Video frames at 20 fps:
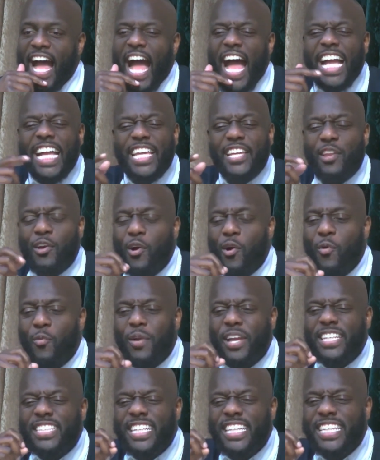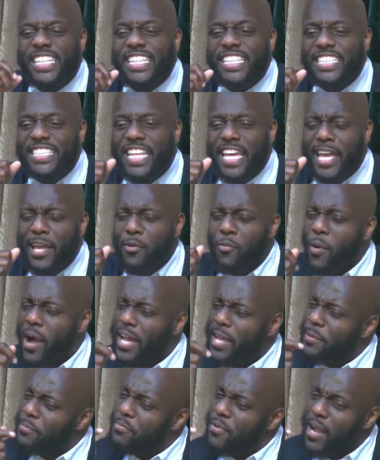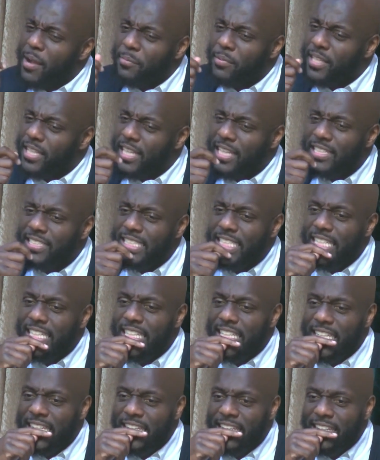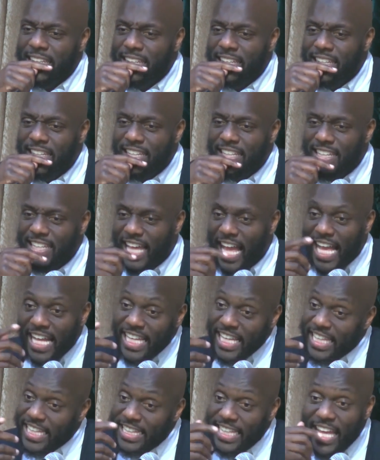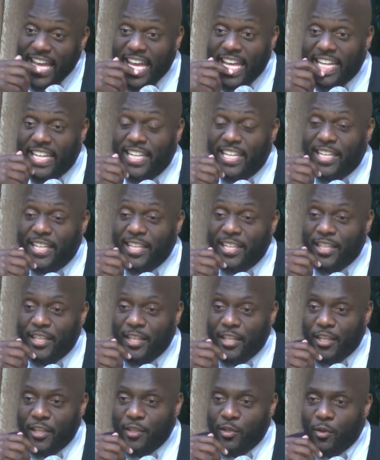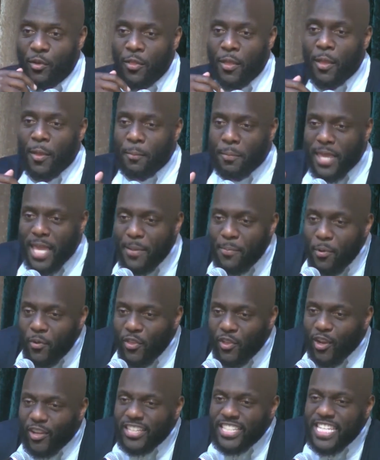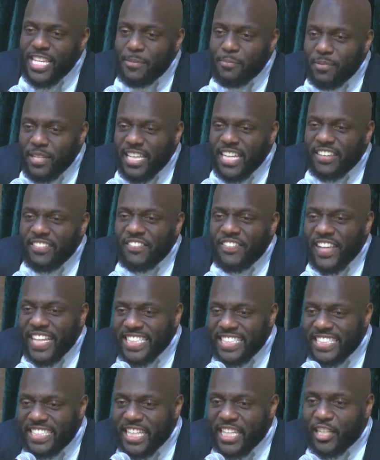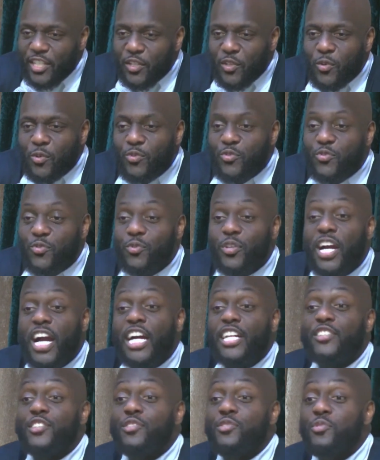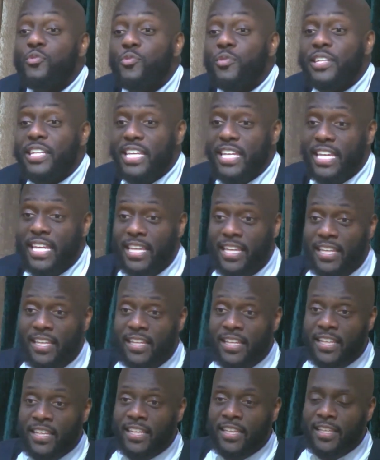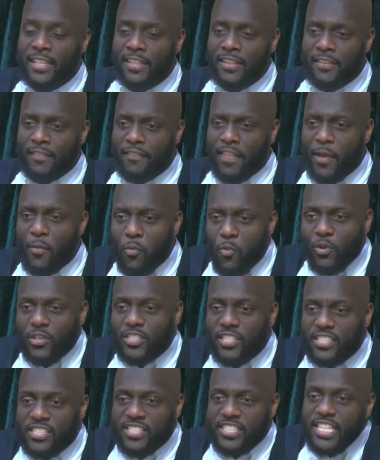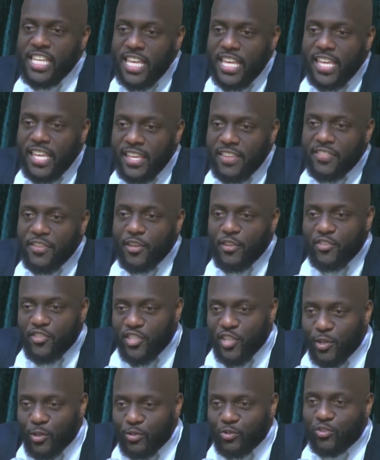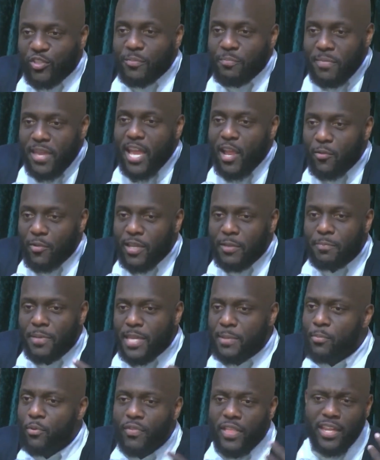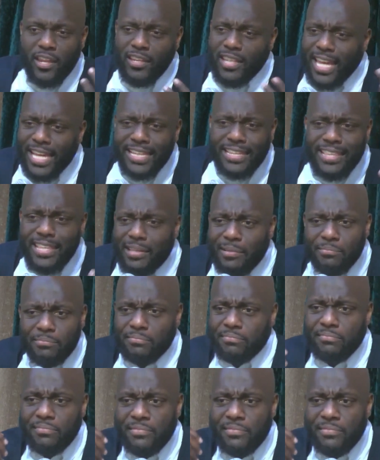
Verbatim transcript: I can always understand why it probably isn't. I get that. You know, people that are deeply invested in cultural continuity, they want to see their children marry people that are like them,